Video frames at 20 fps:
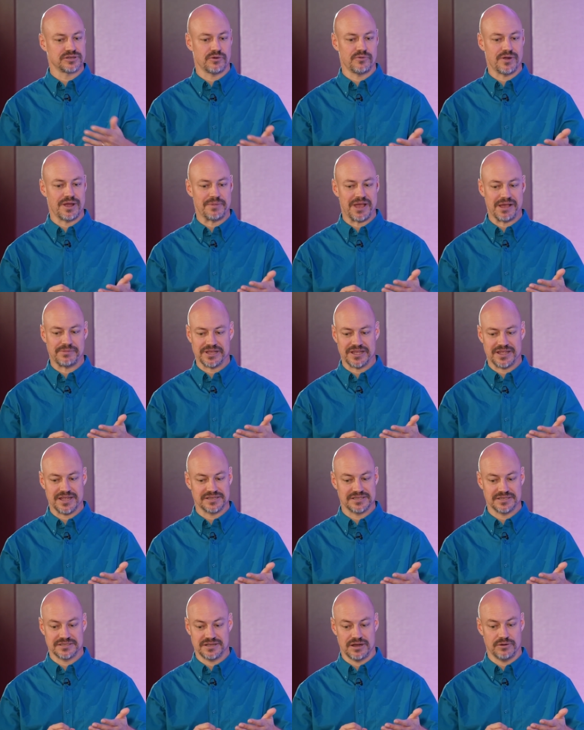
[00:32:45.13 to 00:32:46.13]
our web
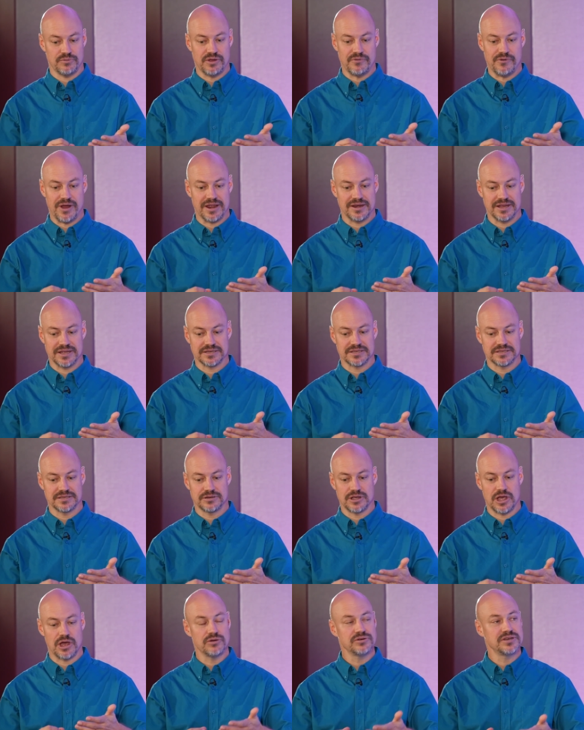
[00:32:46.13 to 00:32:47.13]
applications, are we writing
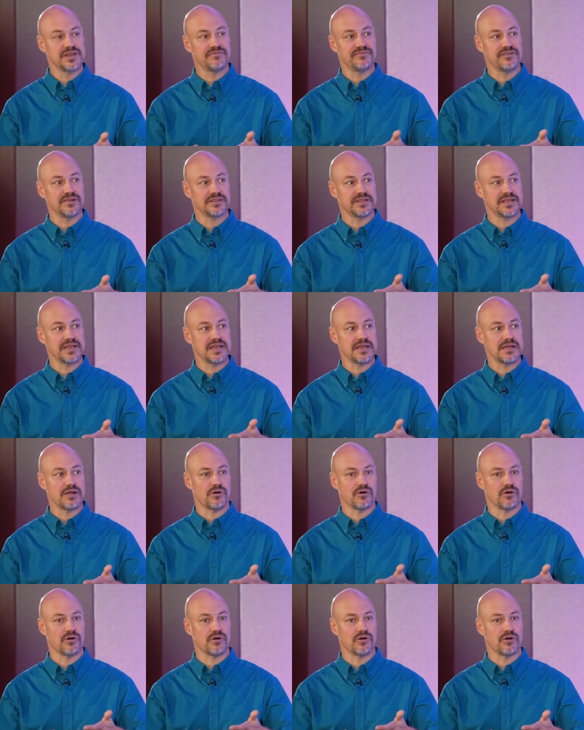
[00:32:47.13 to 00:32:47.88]
code differently,